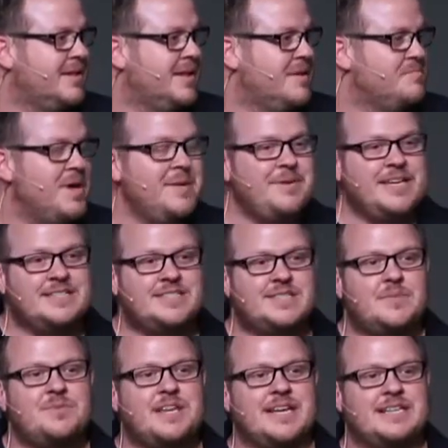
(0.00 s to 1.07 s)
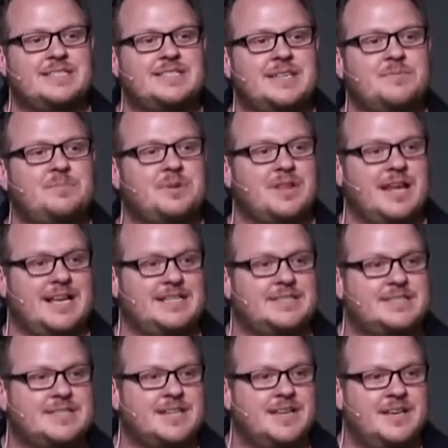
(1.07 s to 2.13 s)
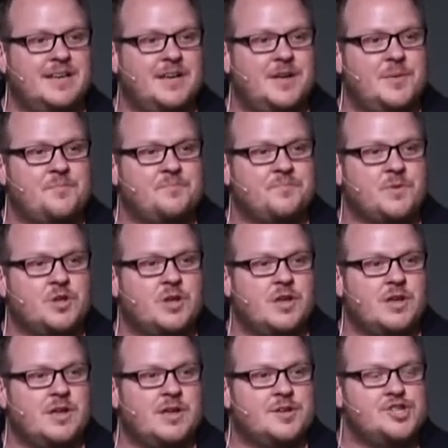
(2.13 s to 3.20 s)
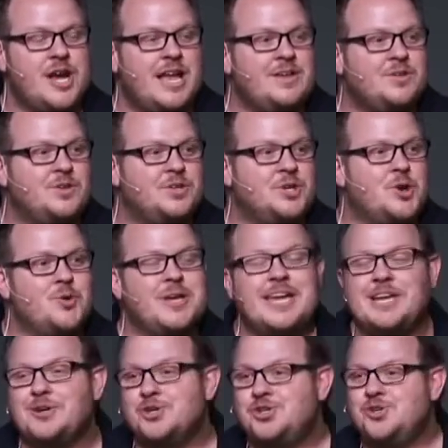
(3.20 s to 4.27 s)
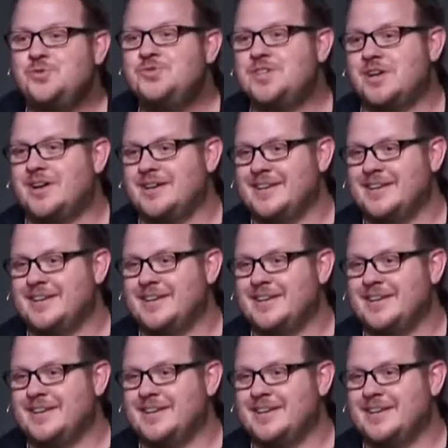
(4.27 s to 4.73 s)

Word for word: Maybe it's something as simple as, Child, go get your shoes on.